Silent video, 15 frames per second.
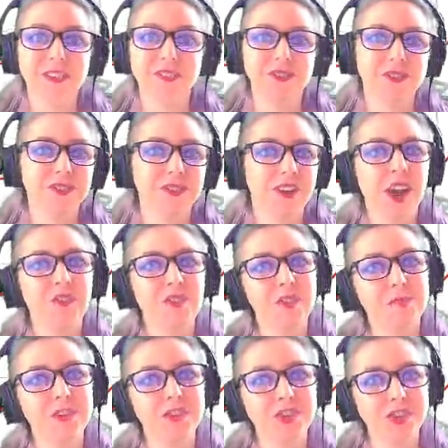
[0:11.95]
So sorry if we
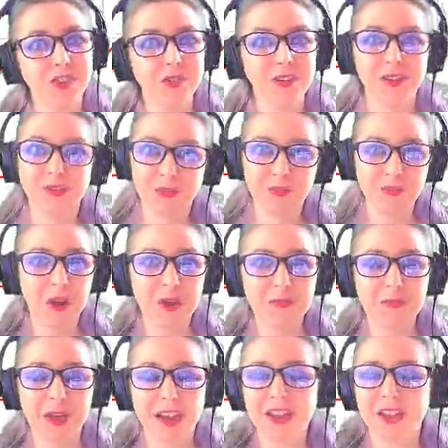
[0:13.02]
missed you, and welcome
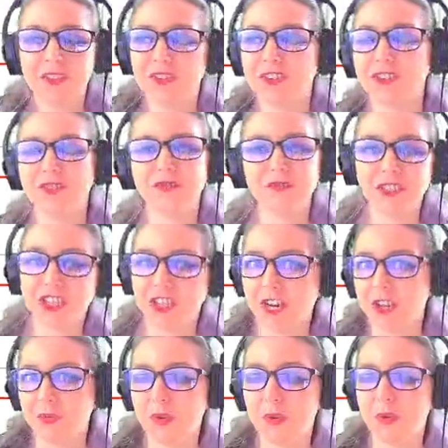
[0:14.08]
back if you're just
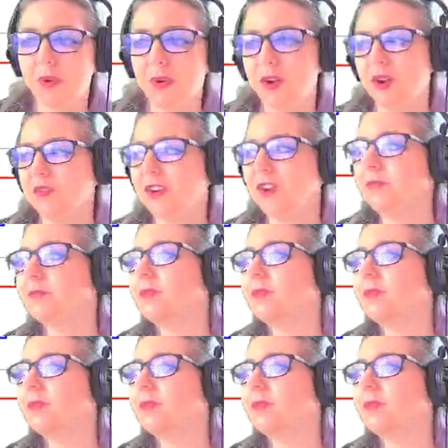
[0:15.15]
rechecking what we went over.